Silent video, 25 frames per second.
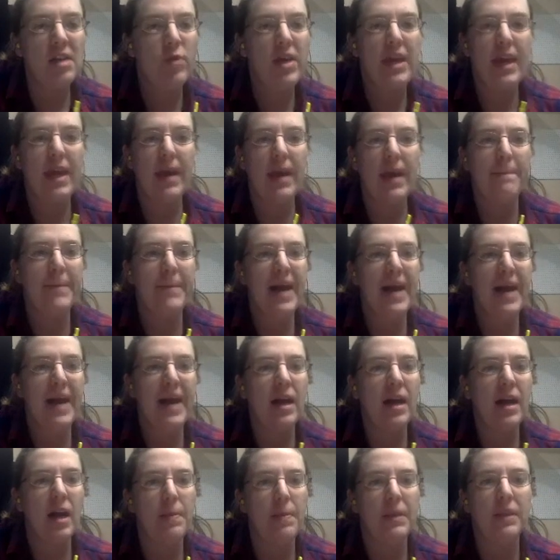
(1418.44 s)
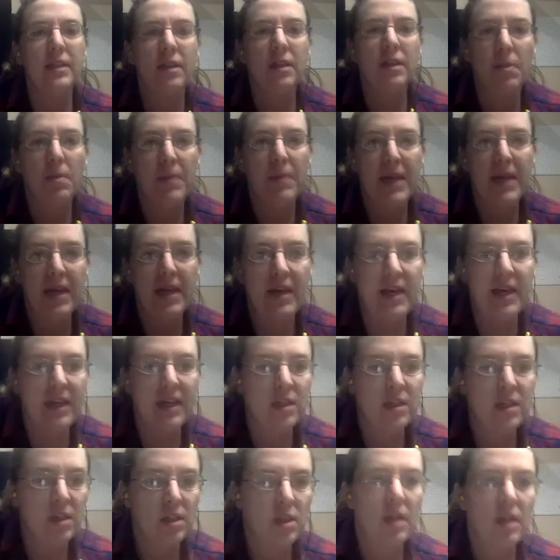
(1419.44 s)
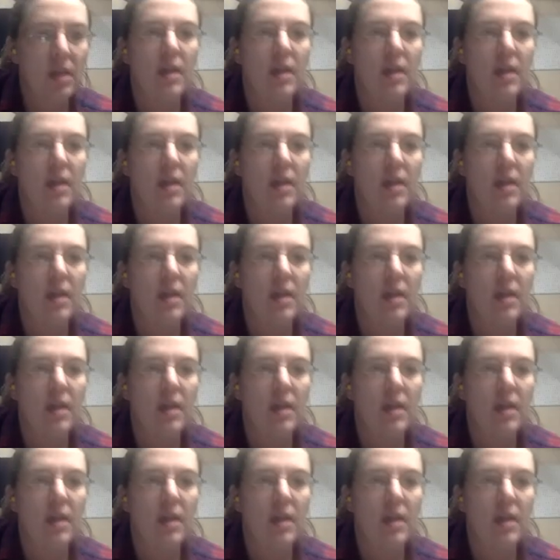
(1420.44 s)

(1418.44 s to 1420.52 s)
can't back up a little bit and